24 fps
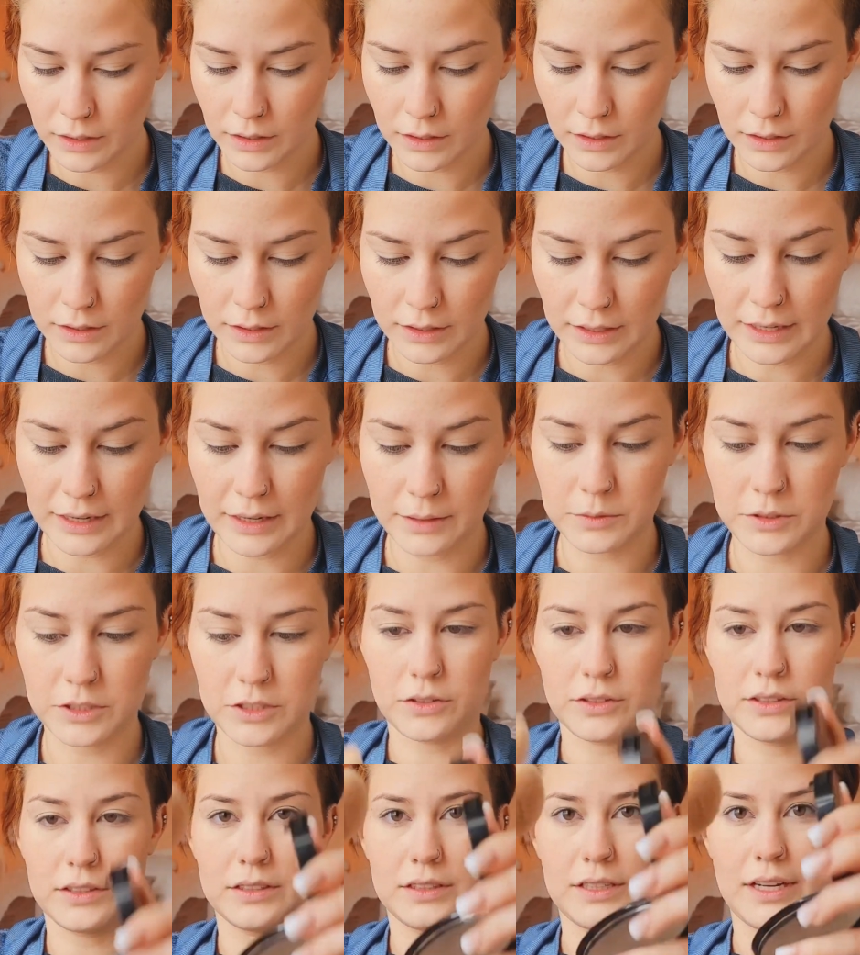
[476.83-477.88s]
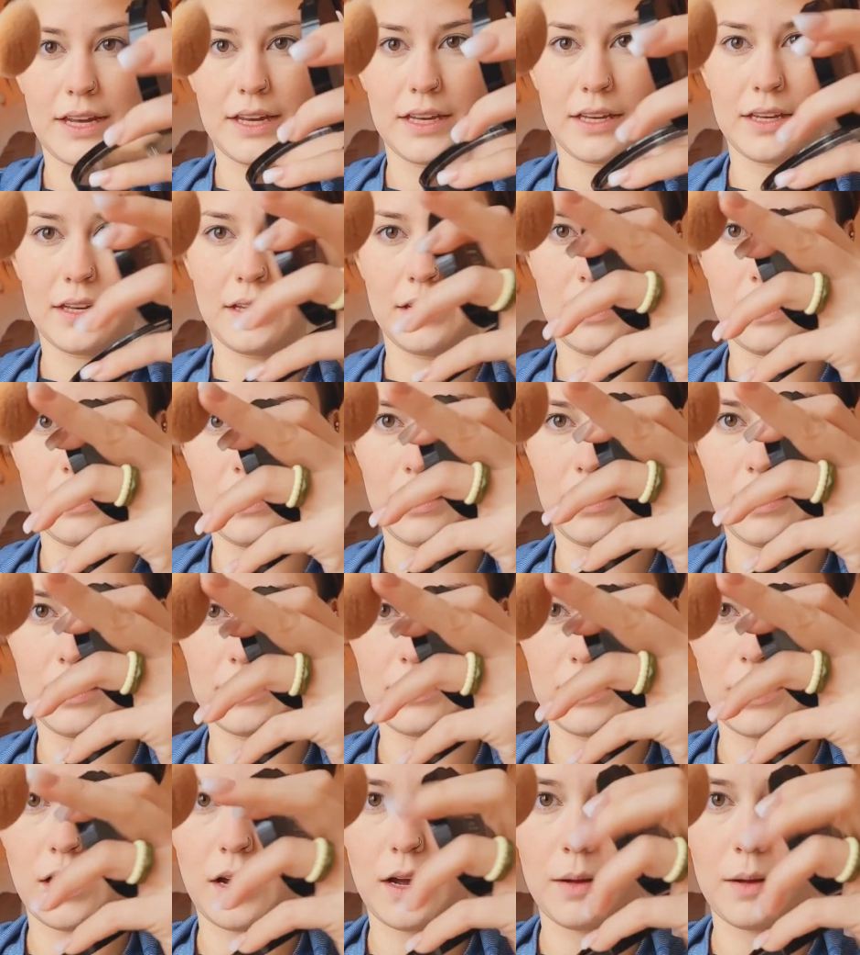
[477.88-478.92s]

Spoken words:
Now I'm just going to take the top